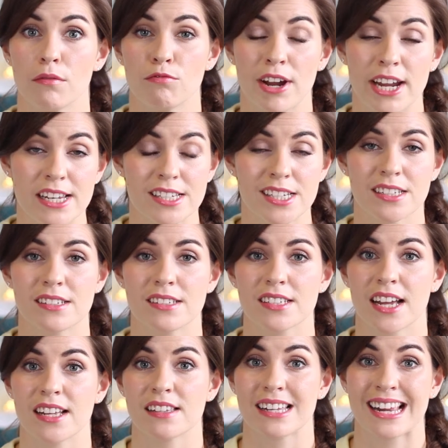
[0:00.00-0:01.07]
radiant
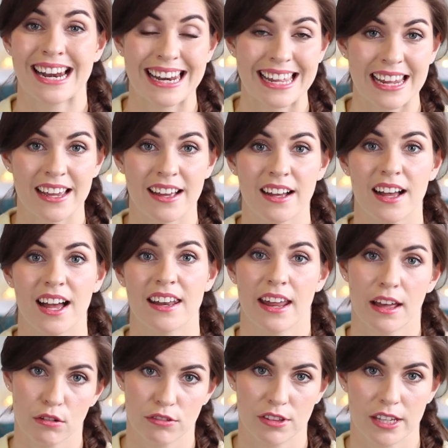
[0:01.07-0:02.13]
and clear and
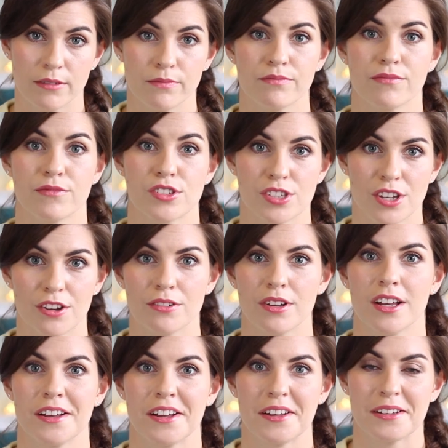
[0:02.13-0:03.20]
healthy. So
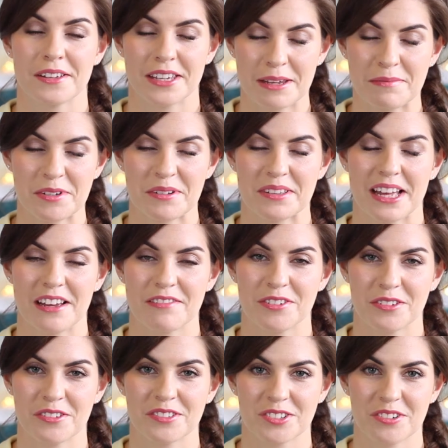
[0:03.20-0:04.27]
keep doing that if
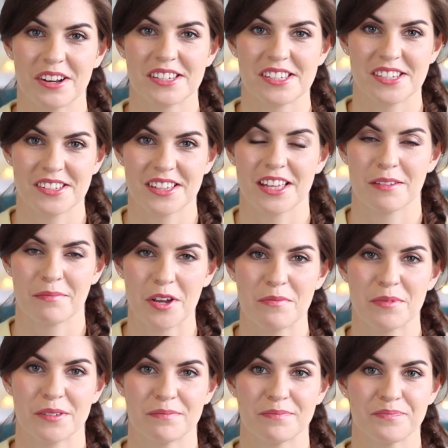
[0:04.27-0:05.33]
you're trying to do that at the
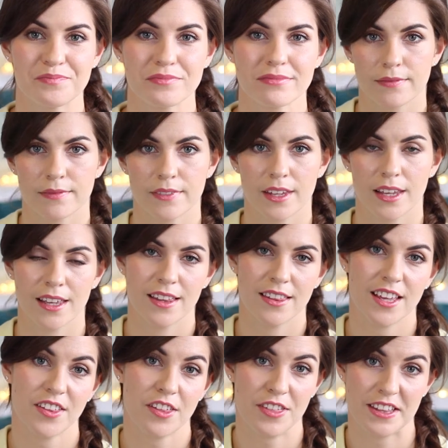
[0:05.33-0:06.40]
moment.
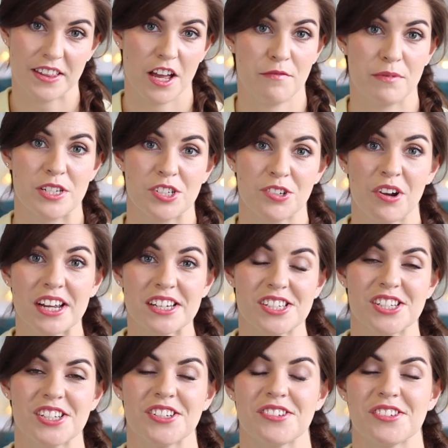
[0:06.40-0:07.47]
The other thing that I've been trying
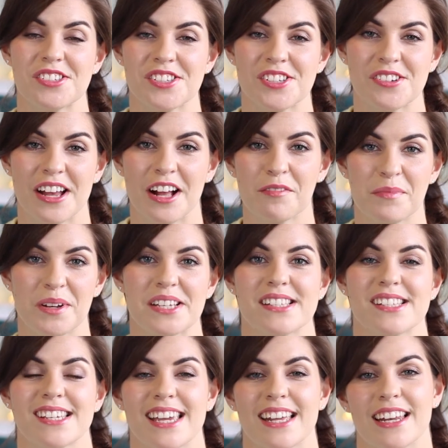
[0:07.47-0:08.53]
to use to help my
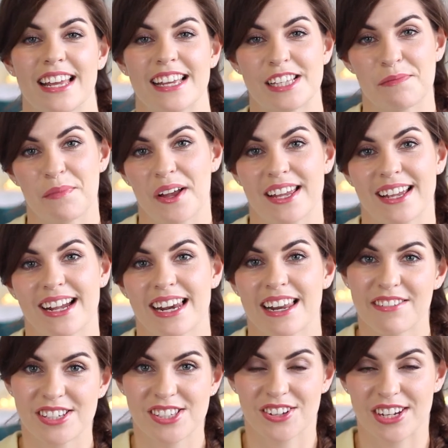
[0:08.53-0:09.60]
skin is my
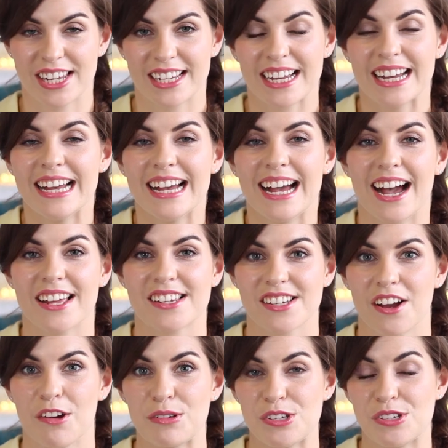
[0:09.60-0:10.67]
Clarisonic, and
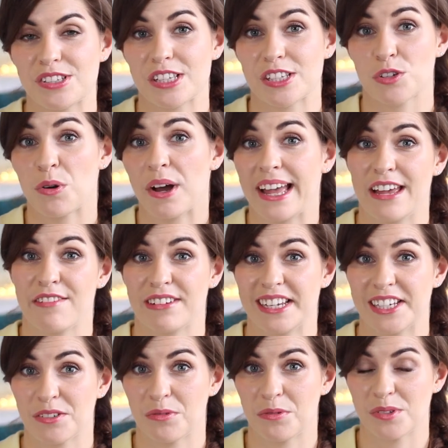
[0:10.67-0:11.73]
I was using this quite
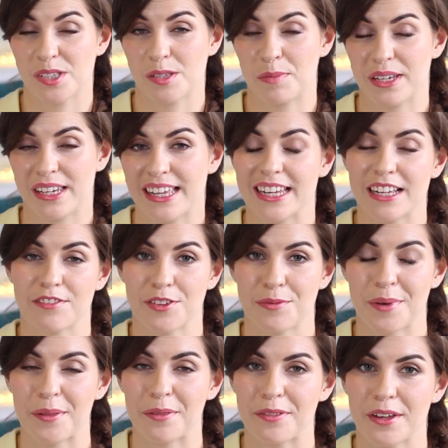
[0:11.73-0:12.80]
heavily towards the beginning of the
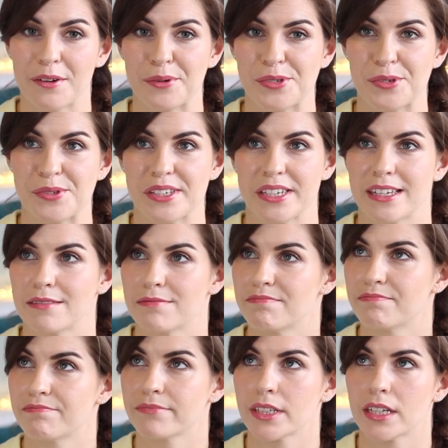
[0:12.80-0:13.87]
month. I was using it
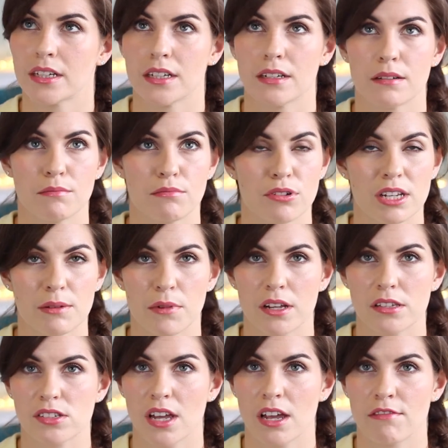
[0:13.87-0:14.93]
pretty
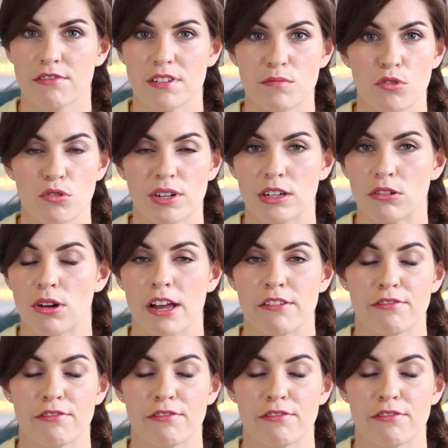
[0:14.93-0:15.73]
much every morning or